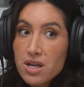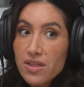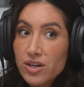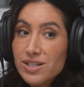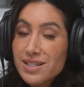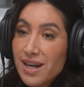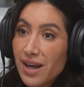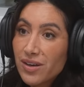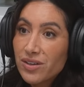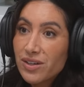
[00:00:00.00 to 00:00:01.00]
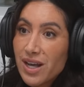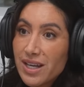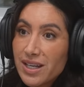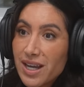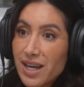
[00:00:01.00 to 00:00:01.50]
their style
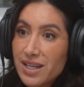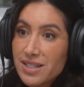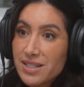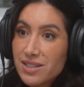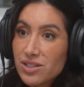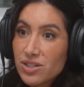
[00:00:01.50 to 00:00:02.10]
and and